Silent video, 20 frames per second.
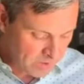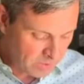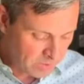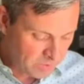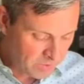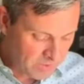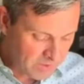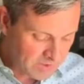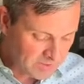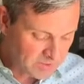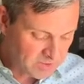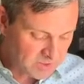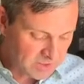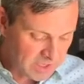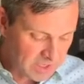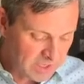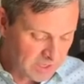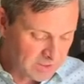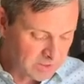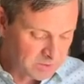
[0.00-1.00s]
This
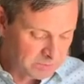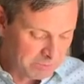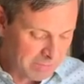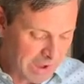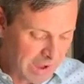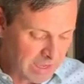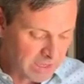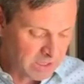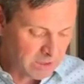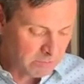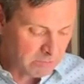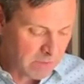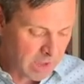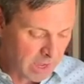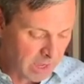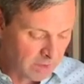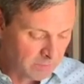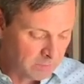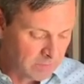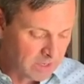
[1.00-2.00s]
is my
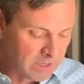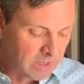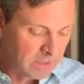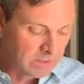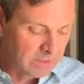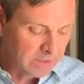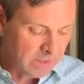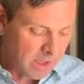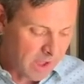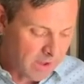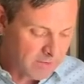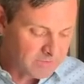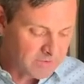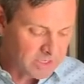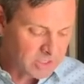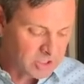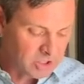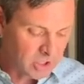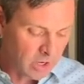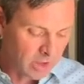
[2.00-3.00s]
commandment love
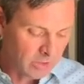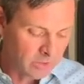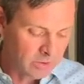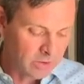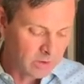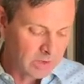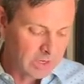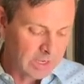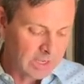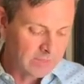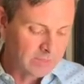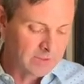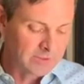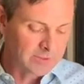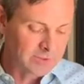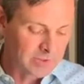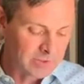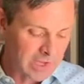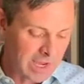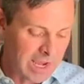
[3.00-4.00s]
each other in the
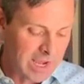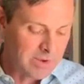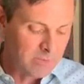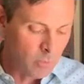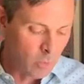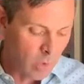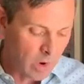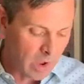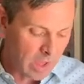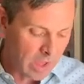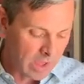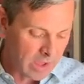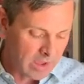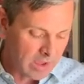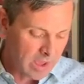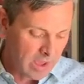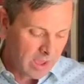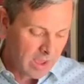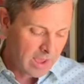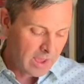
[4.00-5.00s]
same
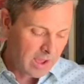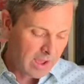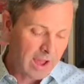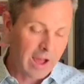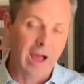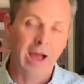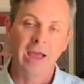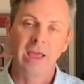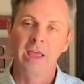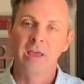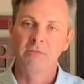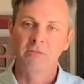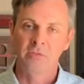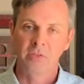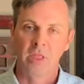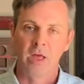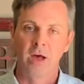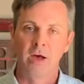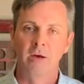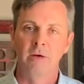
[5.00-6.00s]
way I have
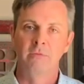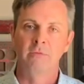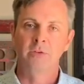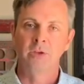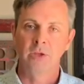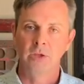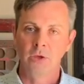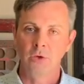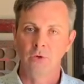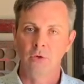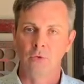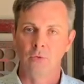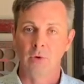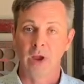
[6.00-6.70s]
loved you.